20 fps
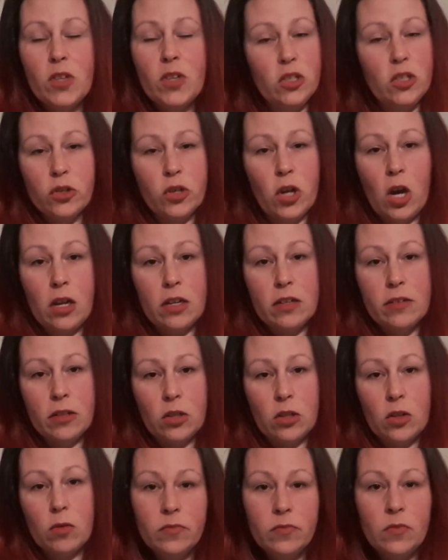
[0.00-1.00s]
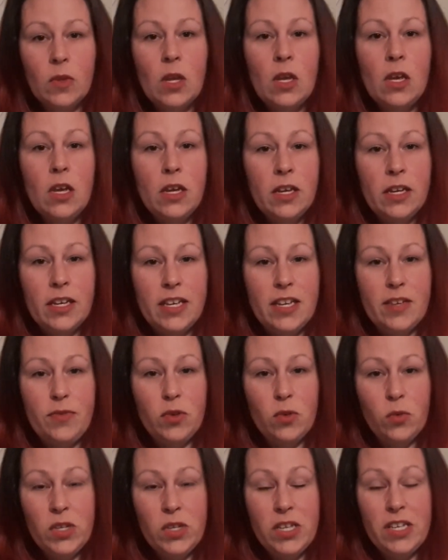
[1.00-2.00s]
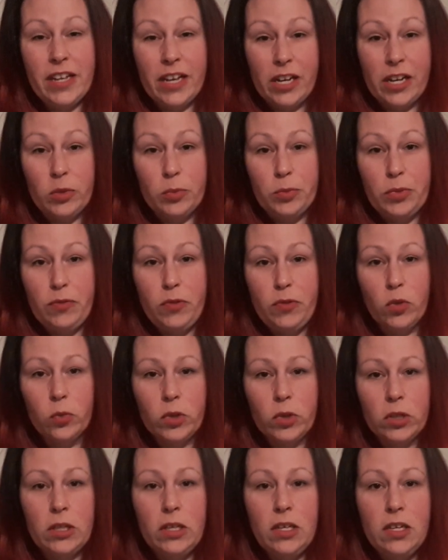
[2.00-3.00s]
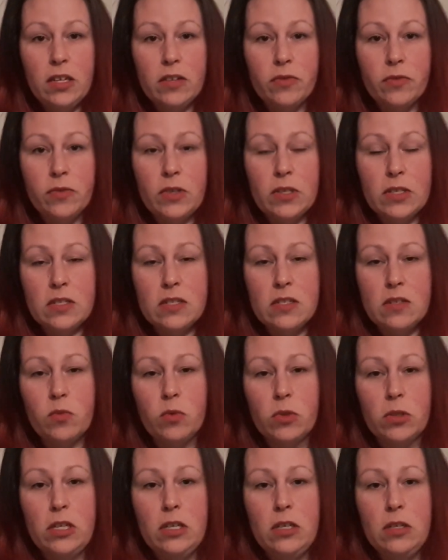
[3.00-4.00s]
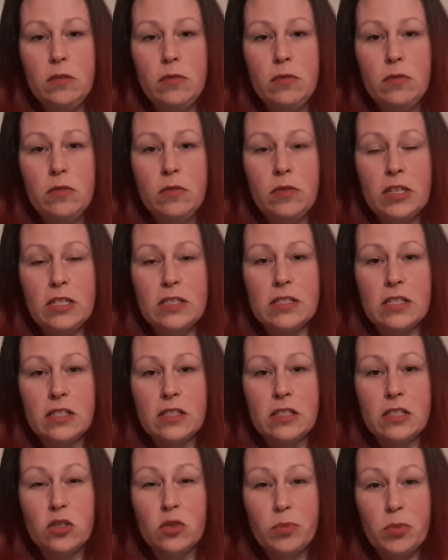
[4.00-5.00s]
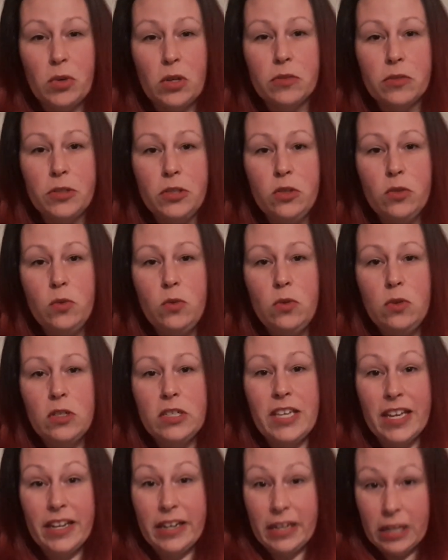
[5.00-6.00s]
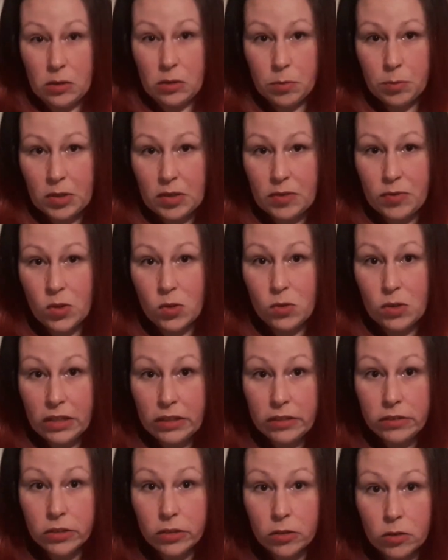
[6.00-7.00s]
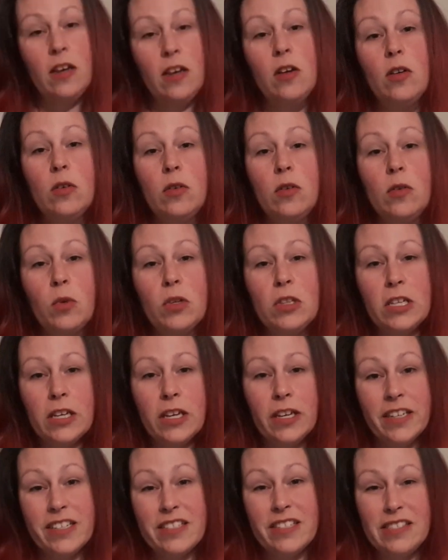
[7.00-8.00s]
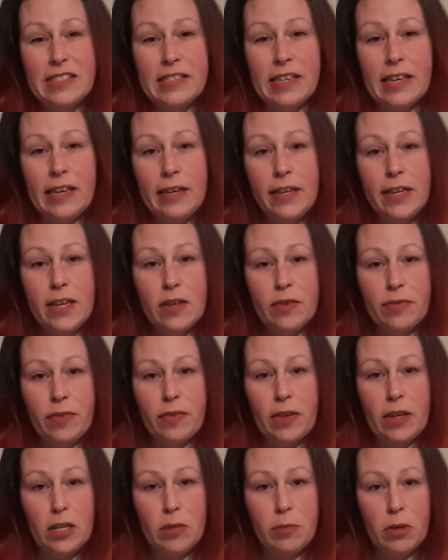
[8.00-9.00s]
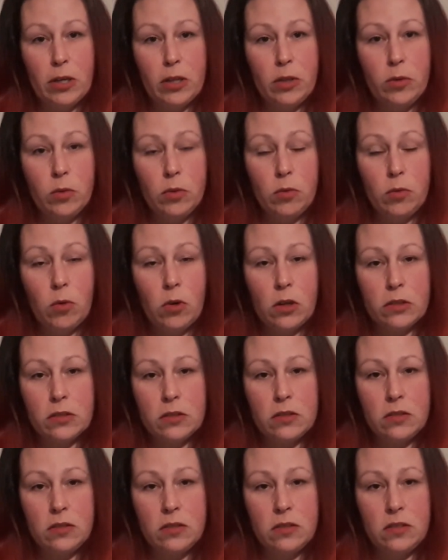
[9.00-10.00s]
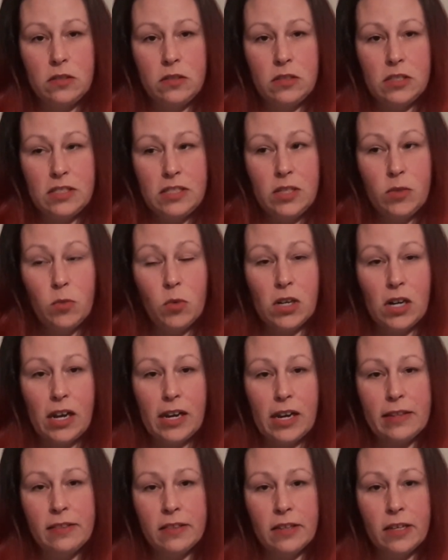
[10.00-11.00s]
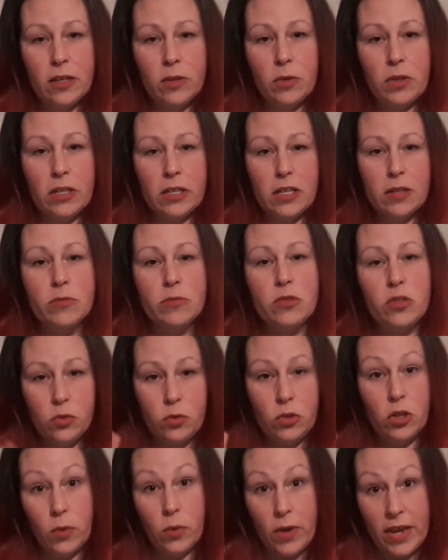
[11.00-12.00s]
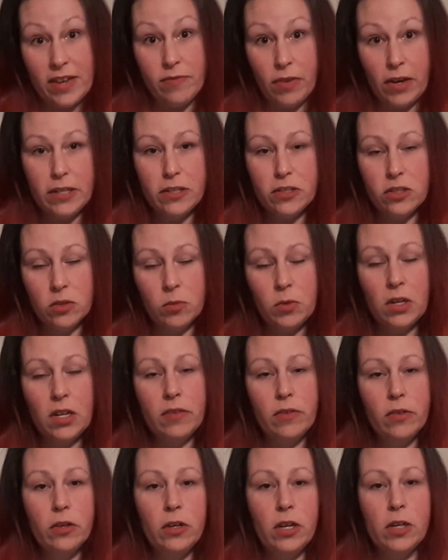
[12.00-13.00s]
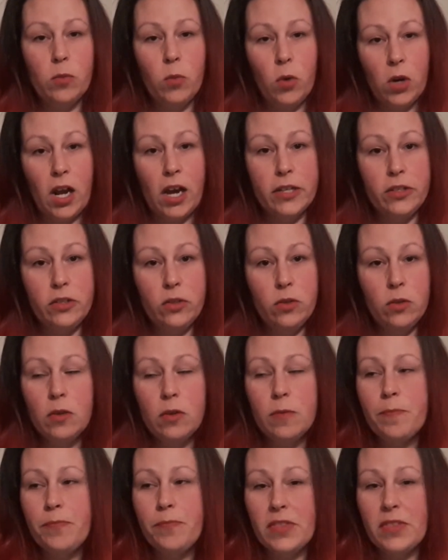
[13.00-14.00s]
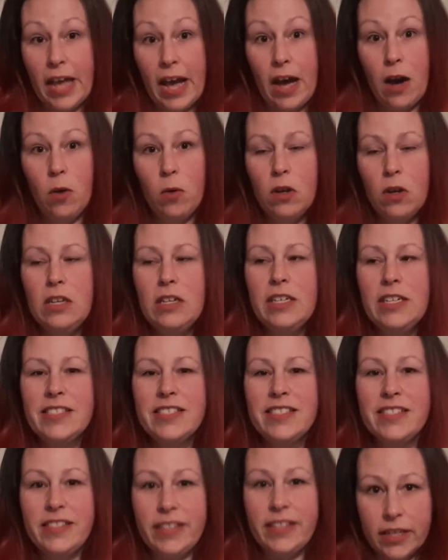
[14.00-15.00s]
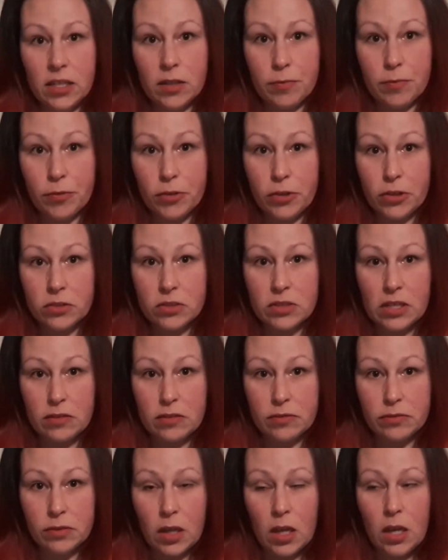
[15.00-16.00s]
You're not alone. If you need help, if this is really, things like this are bothering you, get help if you need to. One thing I can say, if anybody would want to see what I think when it comes to, advice or whatever, and what I do now, stand up for yourself